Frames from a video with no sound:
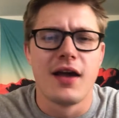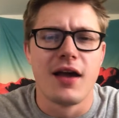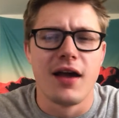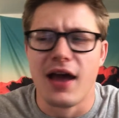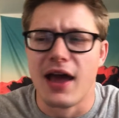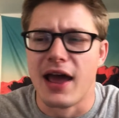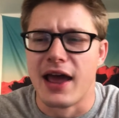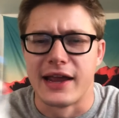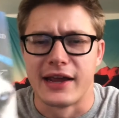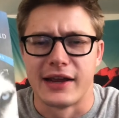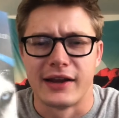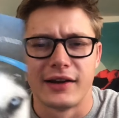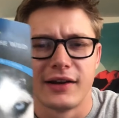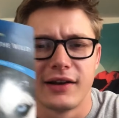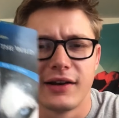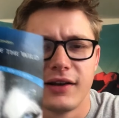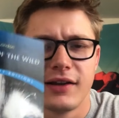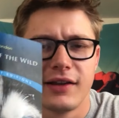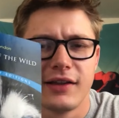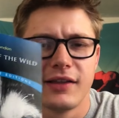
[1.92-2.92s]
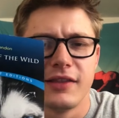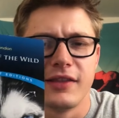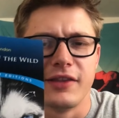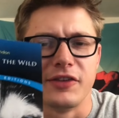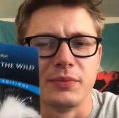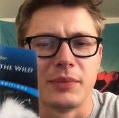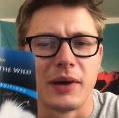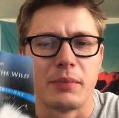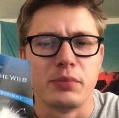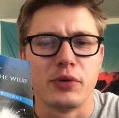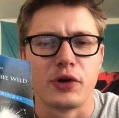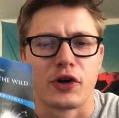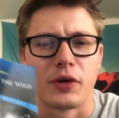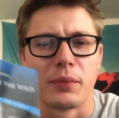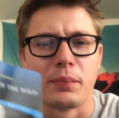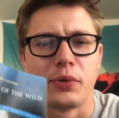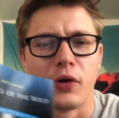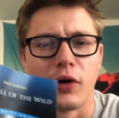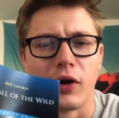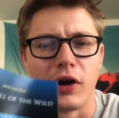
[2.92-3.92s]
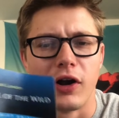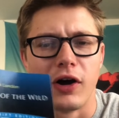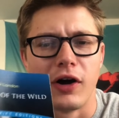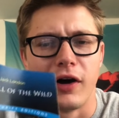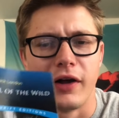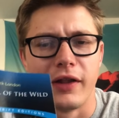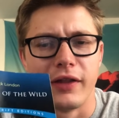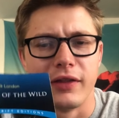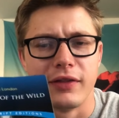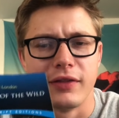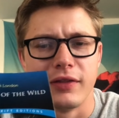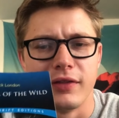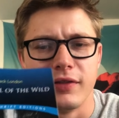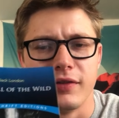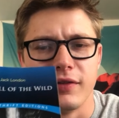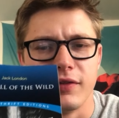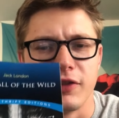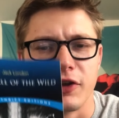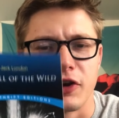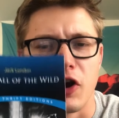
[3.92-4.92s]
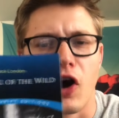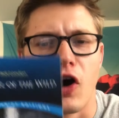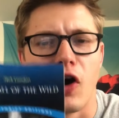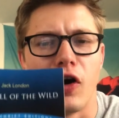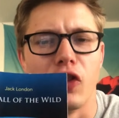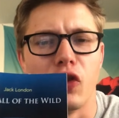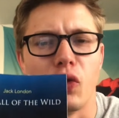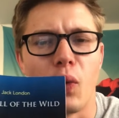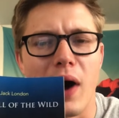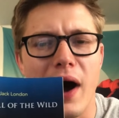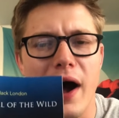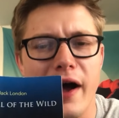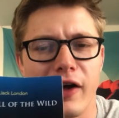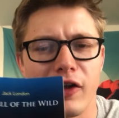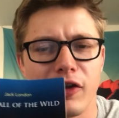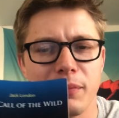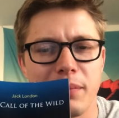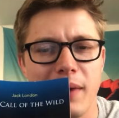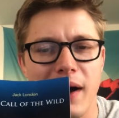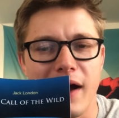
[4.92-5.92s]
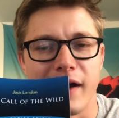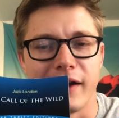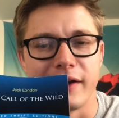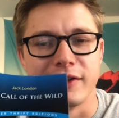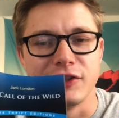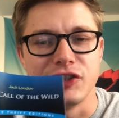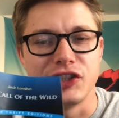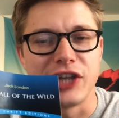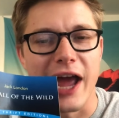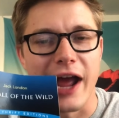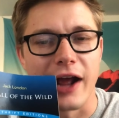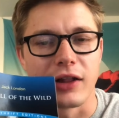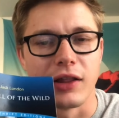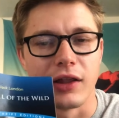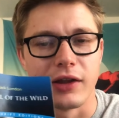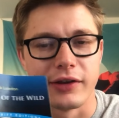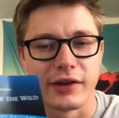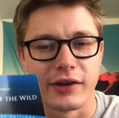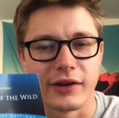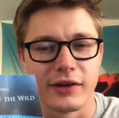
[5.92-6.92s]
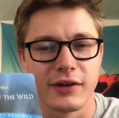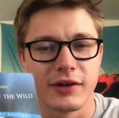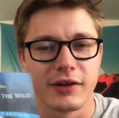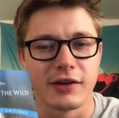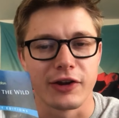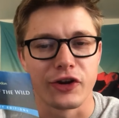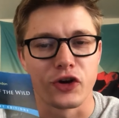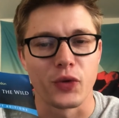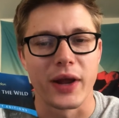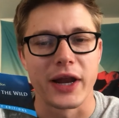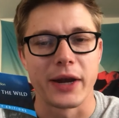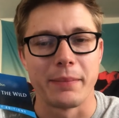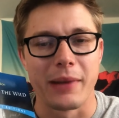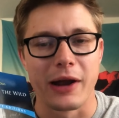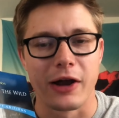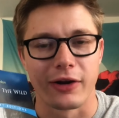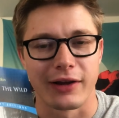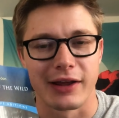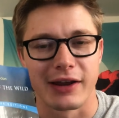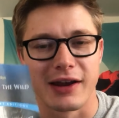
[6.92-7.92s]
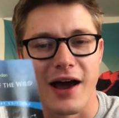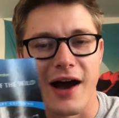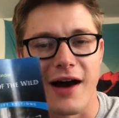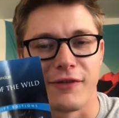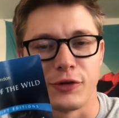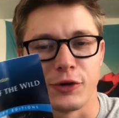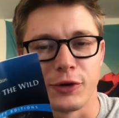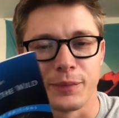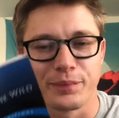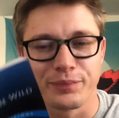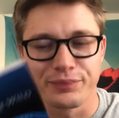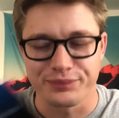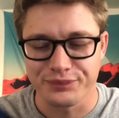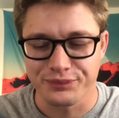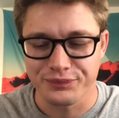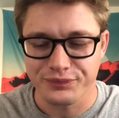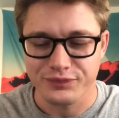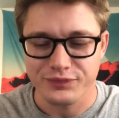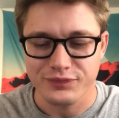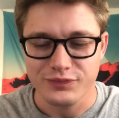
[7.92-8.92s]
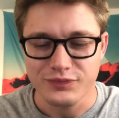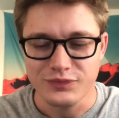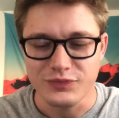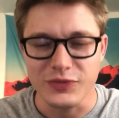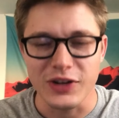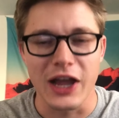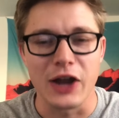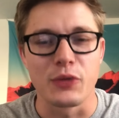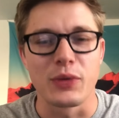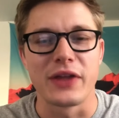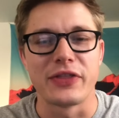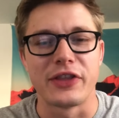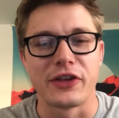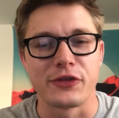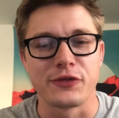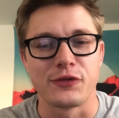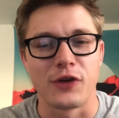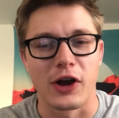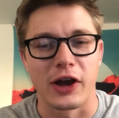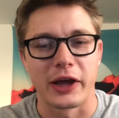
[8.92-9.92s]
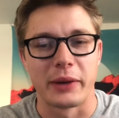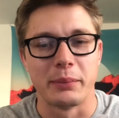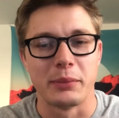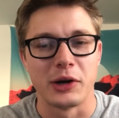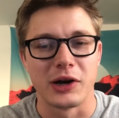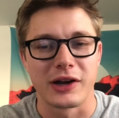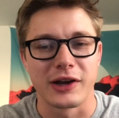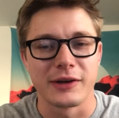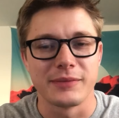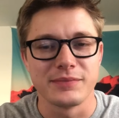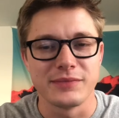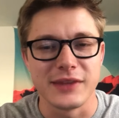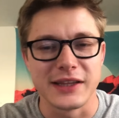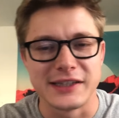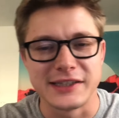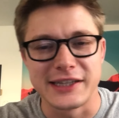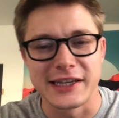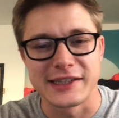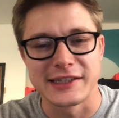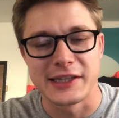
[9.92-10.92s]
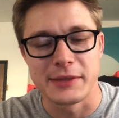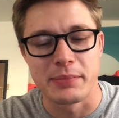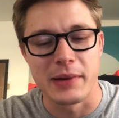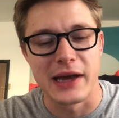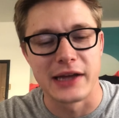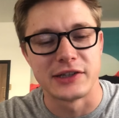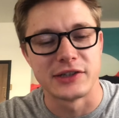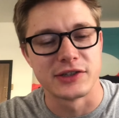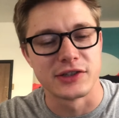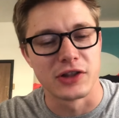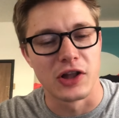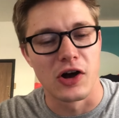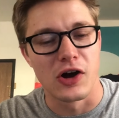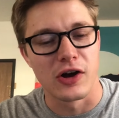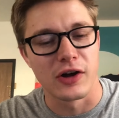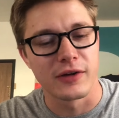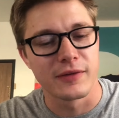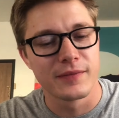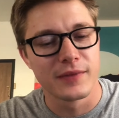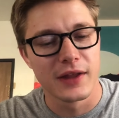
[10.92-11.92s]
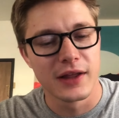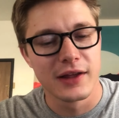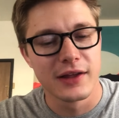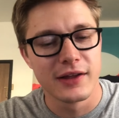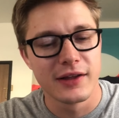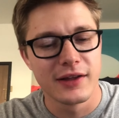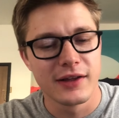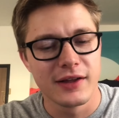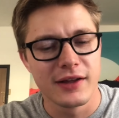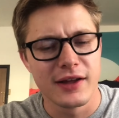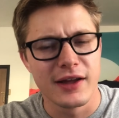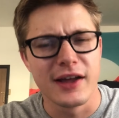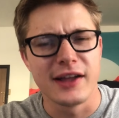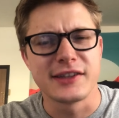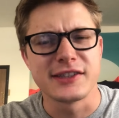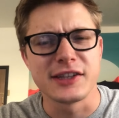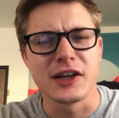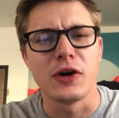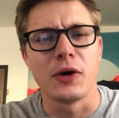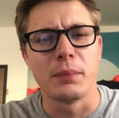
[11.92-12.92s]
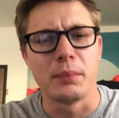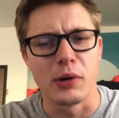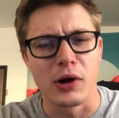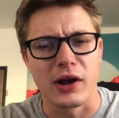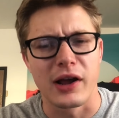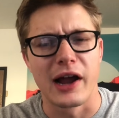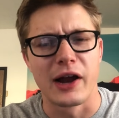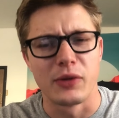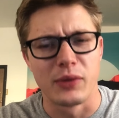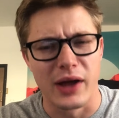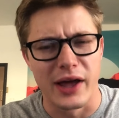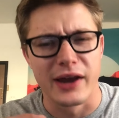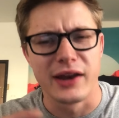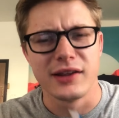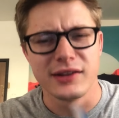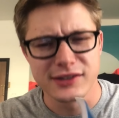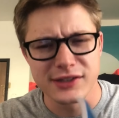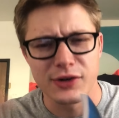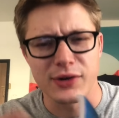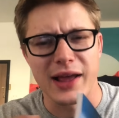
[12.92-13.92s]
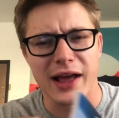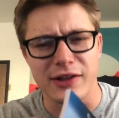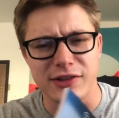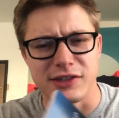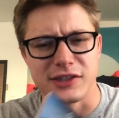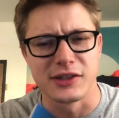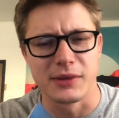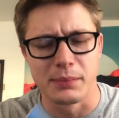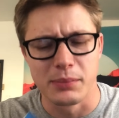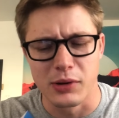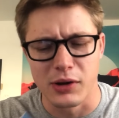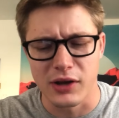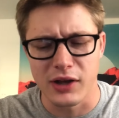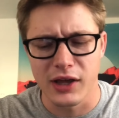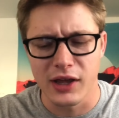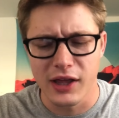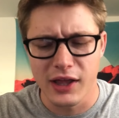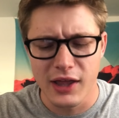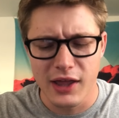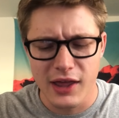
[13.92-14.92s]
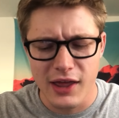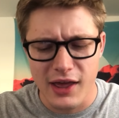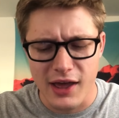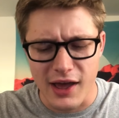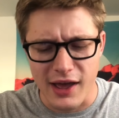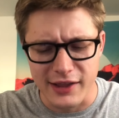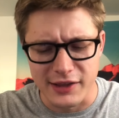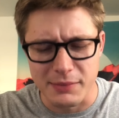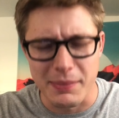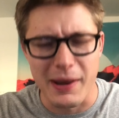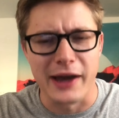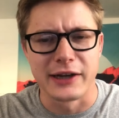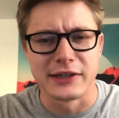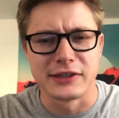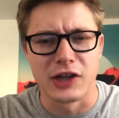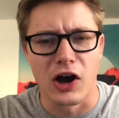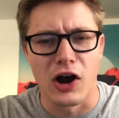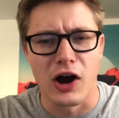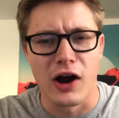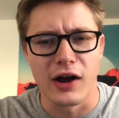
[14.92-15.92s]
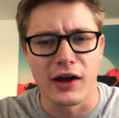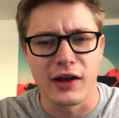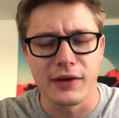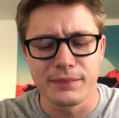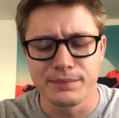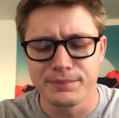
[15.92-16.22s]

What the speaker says: Hey, this is my book report on The Call of the Wild by Jack London, a great American novel. I read this fucking book. It's 60 pages long. It's still a book I read. It still counts as a book. It's about a dog.